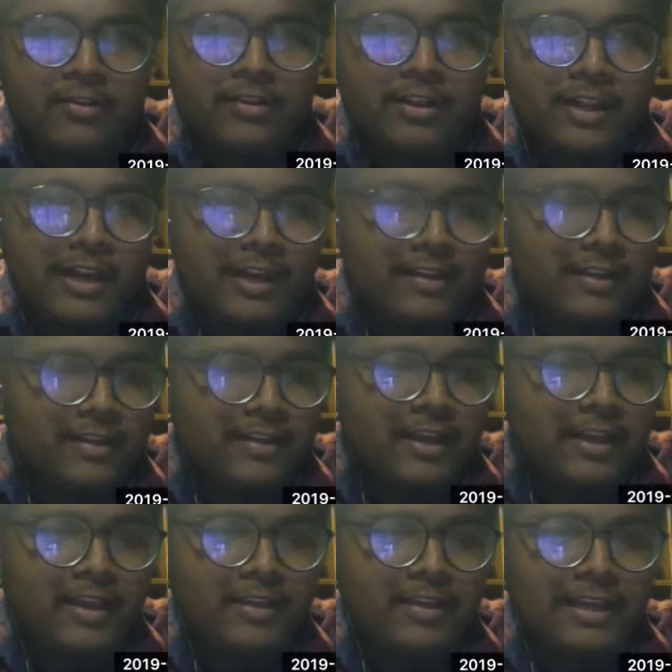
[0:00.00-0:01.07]
they
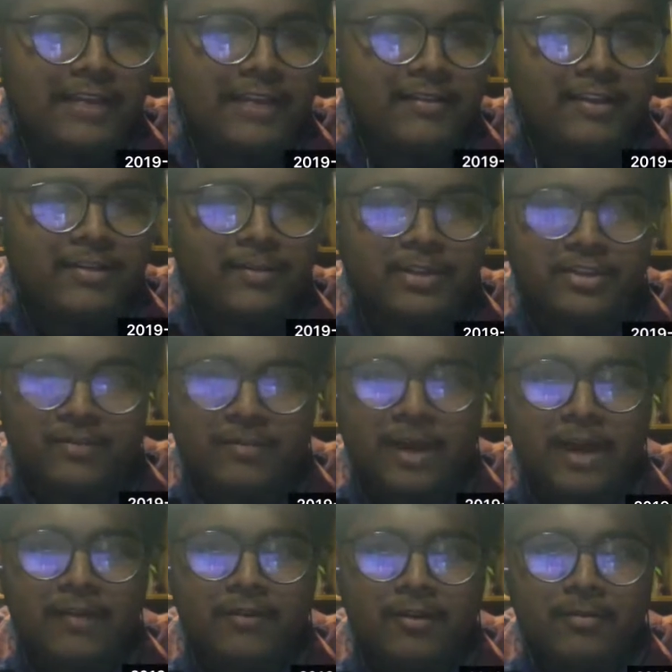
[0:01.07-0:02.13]
leverage a bunch of
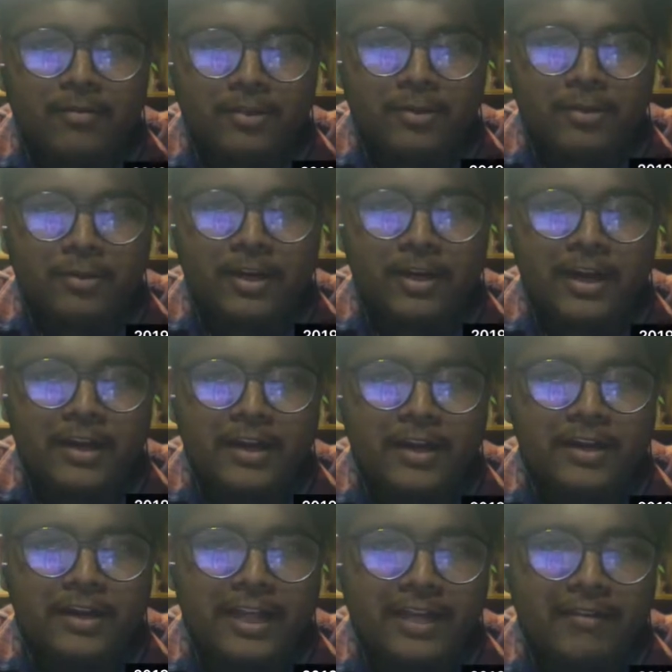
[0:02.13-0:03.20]
platforms to create
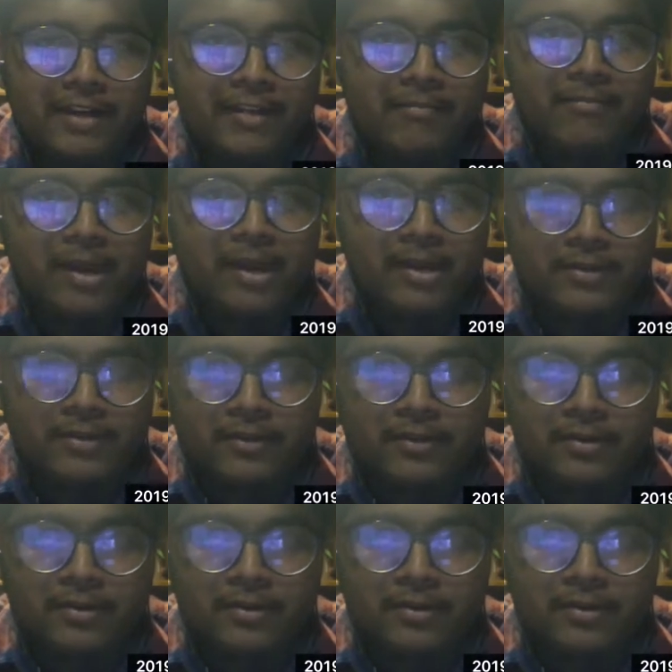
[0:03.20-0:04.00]
a derivative markets for